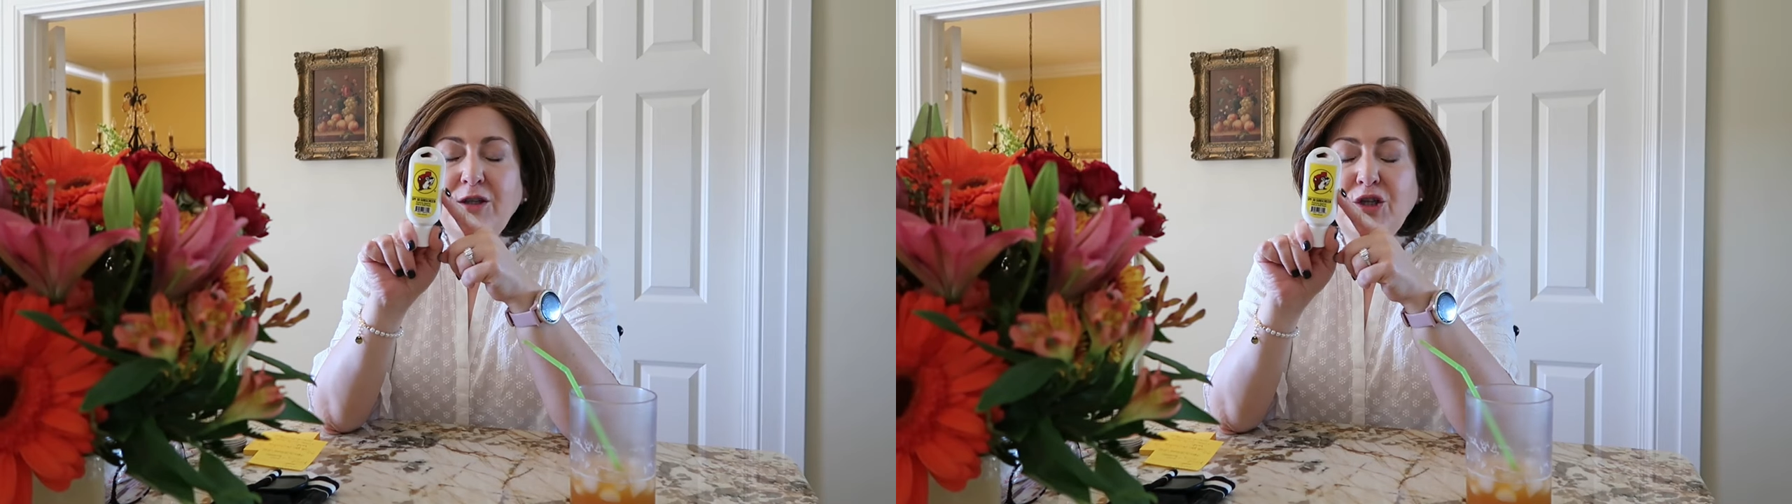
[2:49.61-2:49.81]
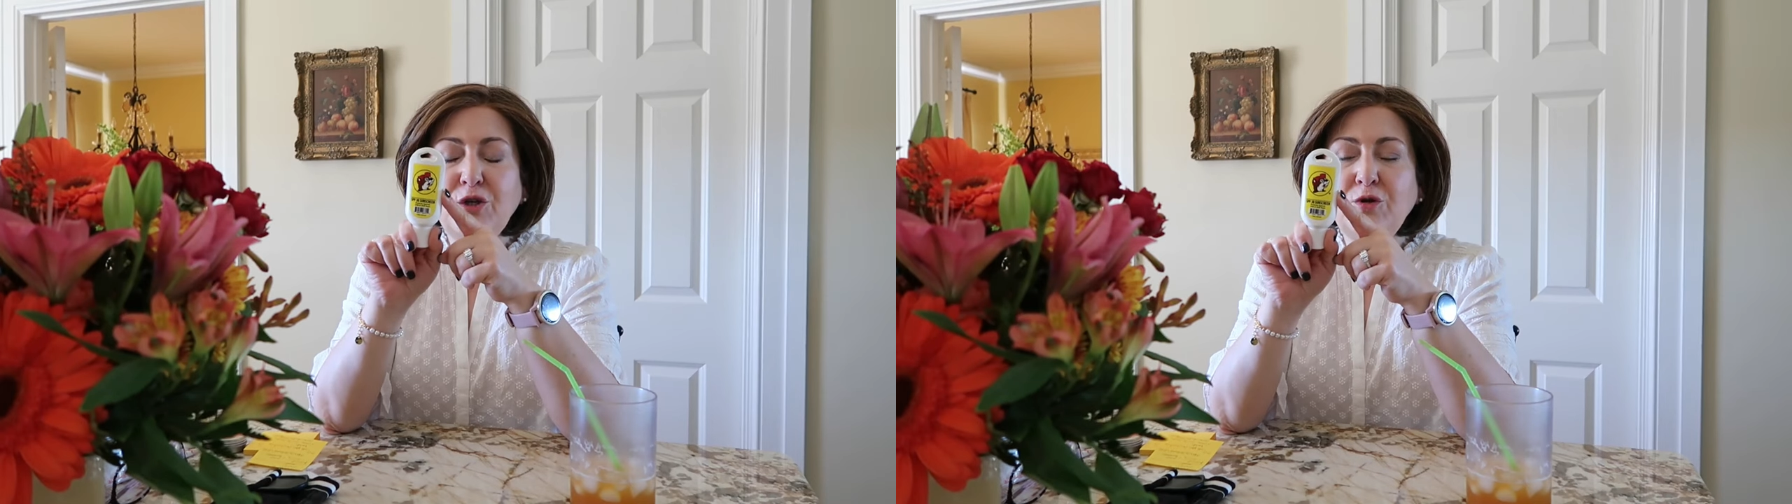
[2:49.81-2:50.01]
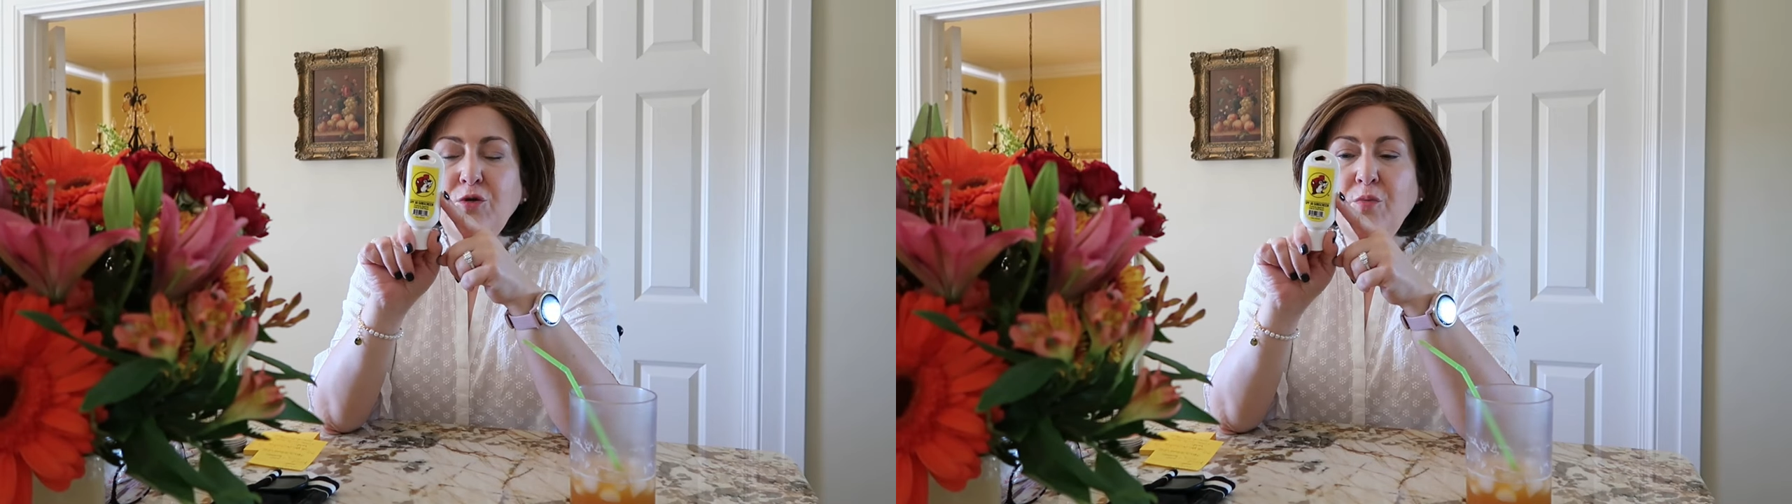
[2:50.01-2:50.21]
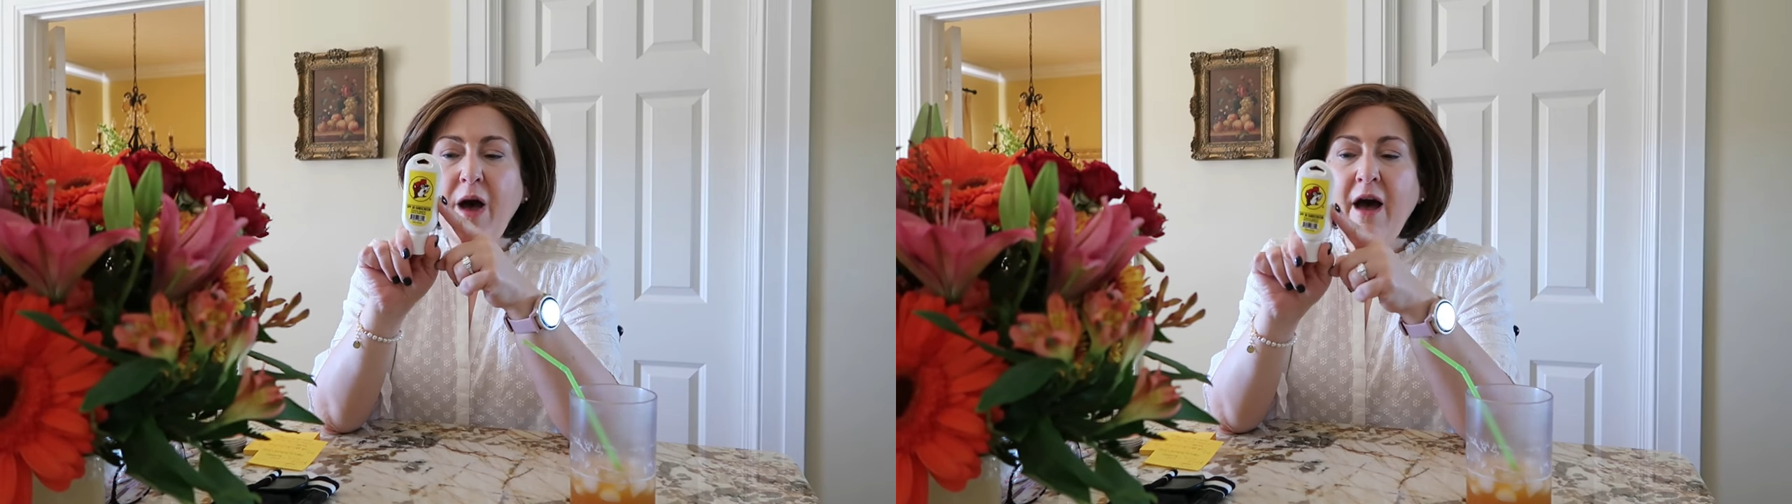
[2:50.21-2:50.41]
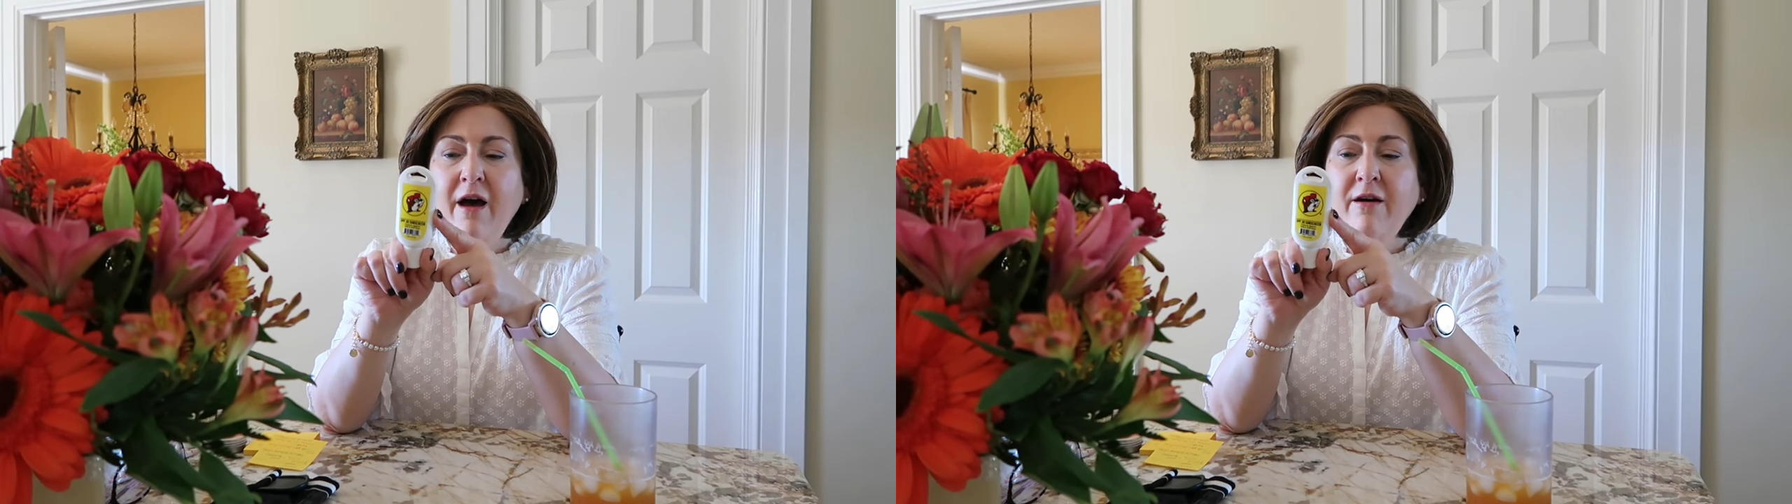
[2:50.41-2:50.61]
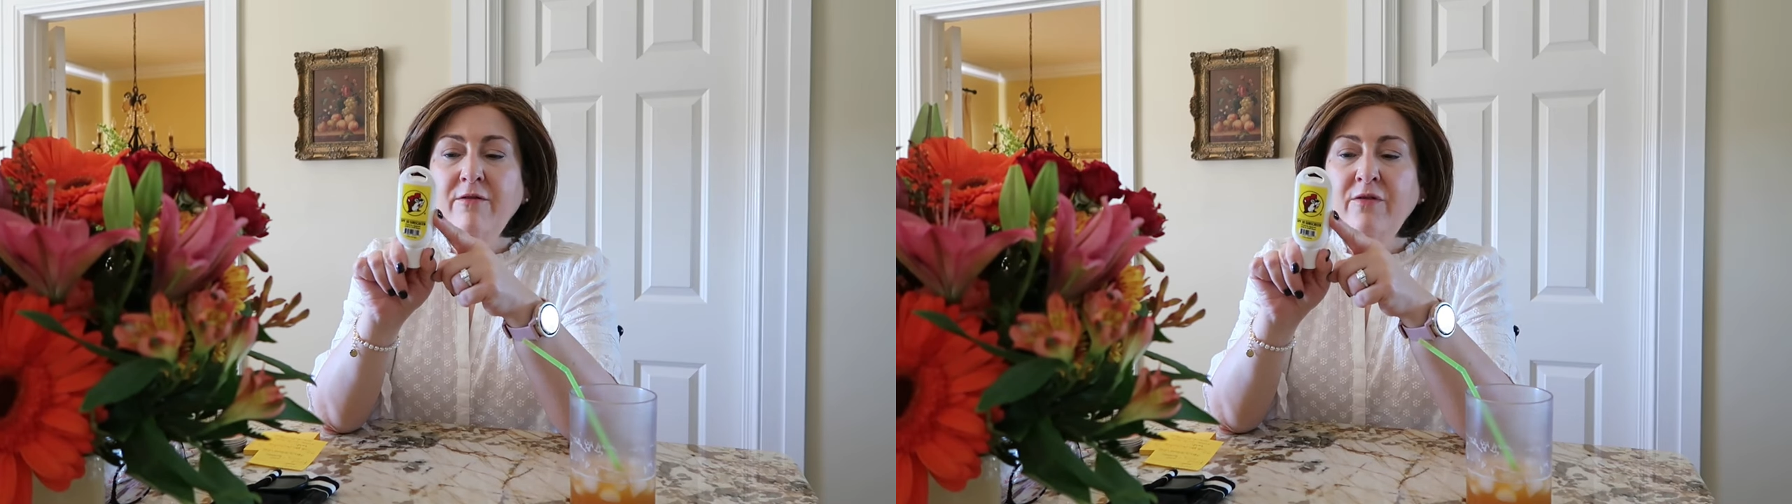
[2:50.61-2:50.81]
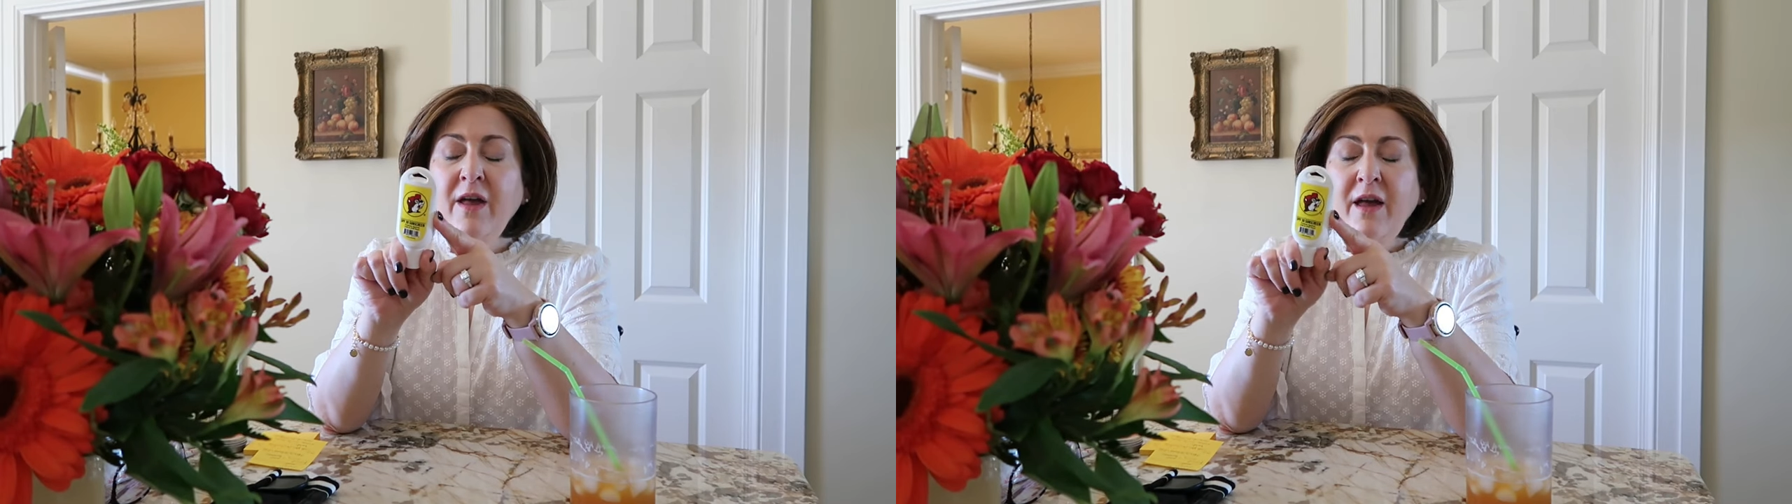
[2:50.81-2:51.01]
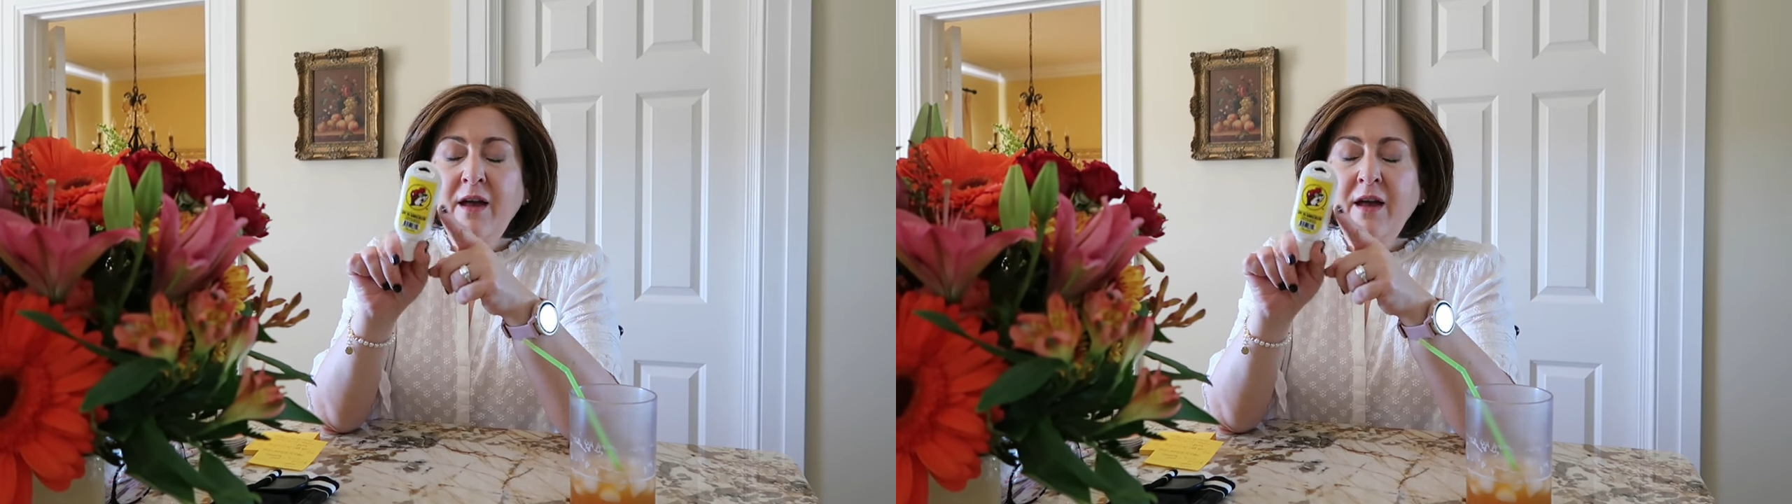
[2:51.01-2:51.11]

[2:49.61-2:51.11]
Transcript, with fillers: tube of